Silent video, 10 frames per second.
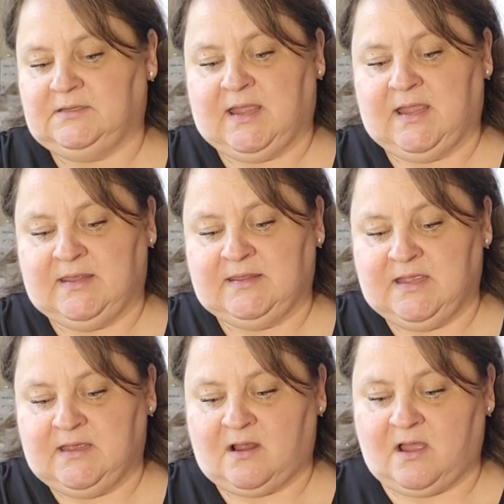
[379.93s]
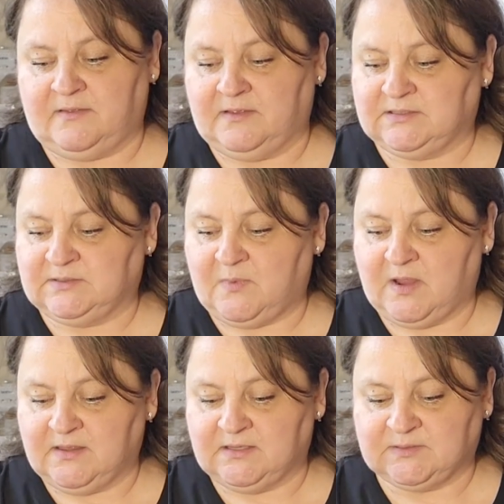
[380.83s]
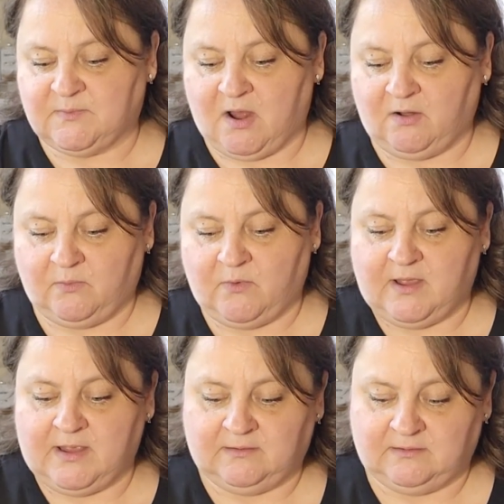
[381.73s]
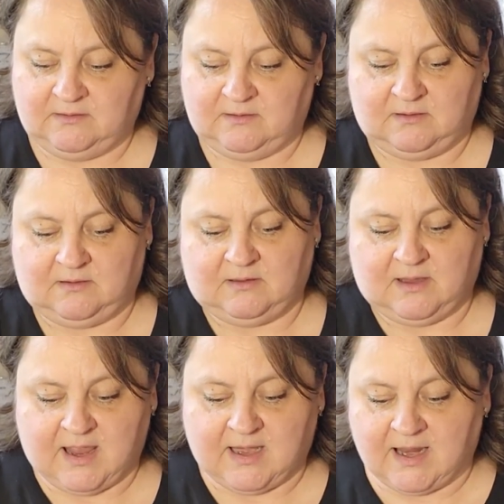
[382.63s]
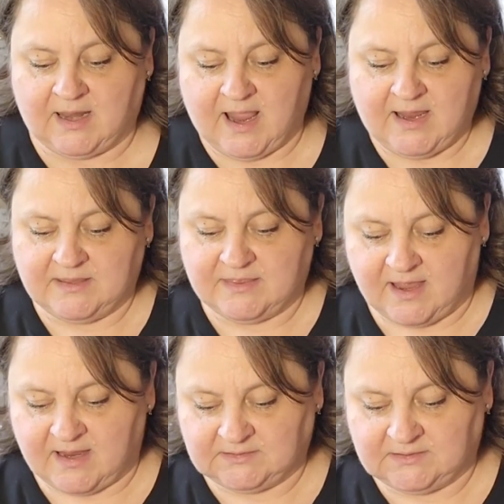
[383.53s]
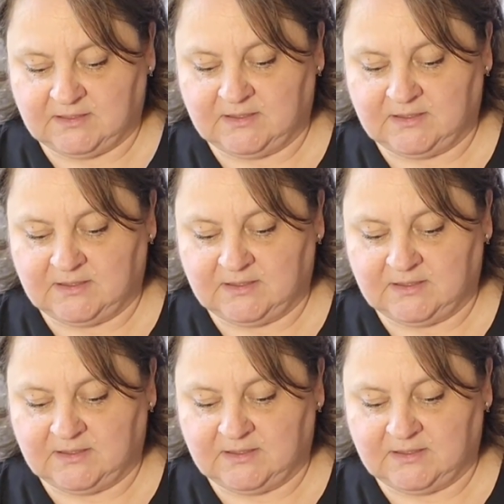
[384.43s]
And then on the in the smaller one, and I like that